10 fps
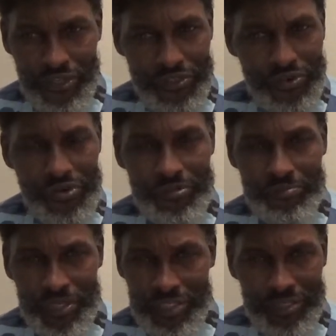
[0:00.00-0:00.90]

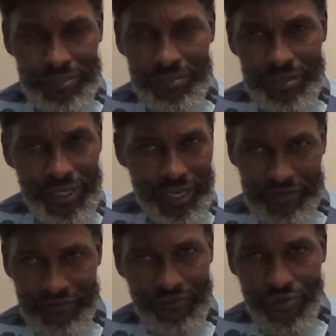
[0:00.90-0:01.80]
third beast, he
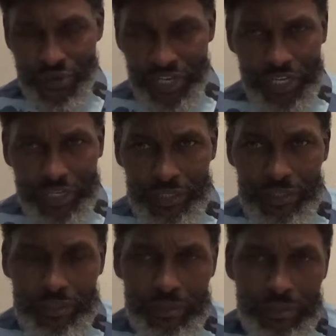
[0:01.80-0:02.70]
had 4
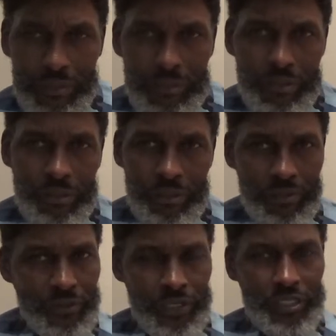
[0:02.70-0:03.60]
heads, you
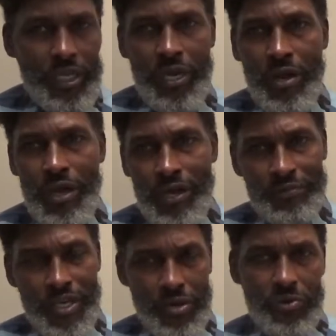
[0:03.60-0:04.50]
know, and they're gonna
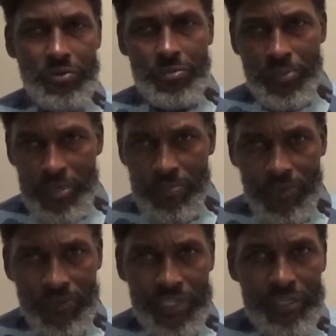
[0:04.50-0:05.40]
have their own people
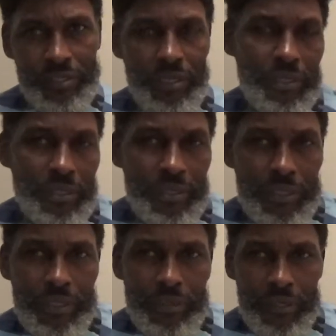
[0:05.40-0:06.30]
with
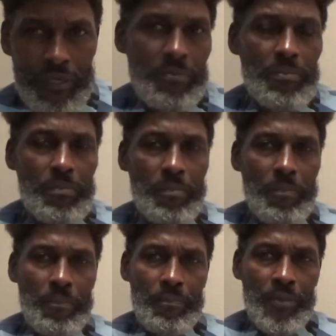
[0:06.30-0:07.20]
them,
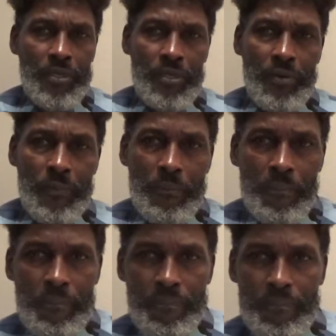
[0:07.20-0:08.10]
you know.
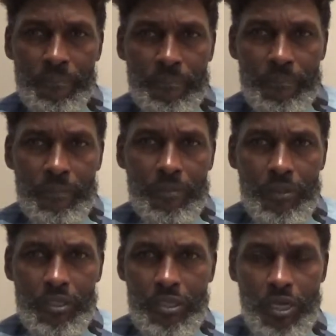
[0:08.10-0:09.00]

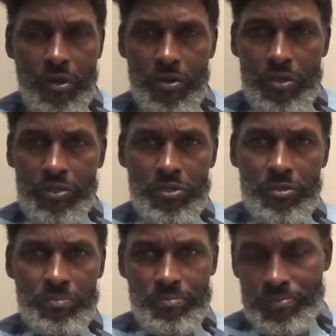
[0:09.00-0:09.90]
Just like all
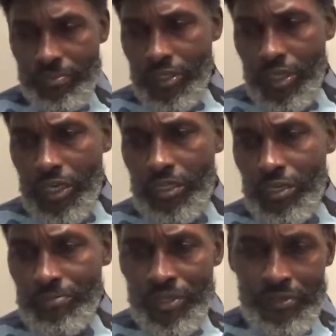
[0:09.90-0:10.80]
those
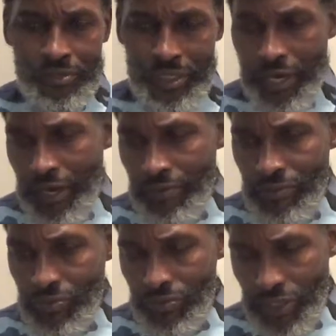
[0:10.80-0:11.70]
kingdoms, you know, they had
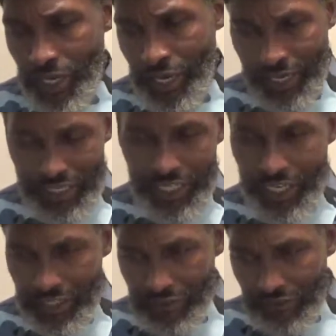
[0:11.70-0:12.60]
rule, they had
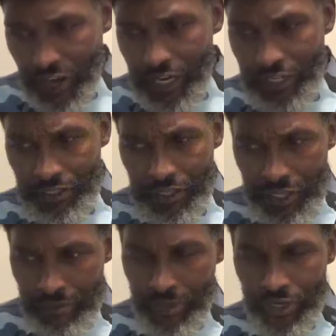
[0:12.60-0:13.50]
kings following
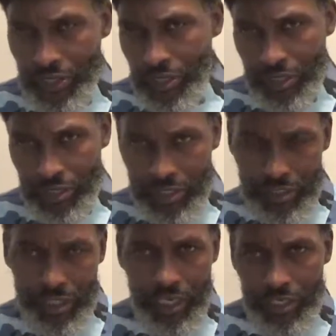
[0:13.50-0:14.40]
them, other little
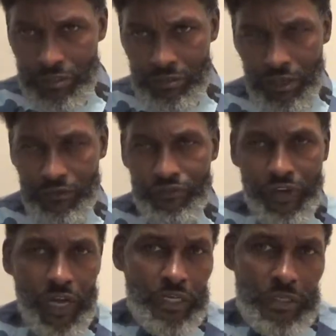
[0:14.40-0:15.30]
kings that
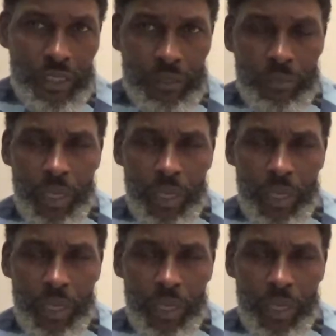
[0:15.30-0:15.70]
followed them,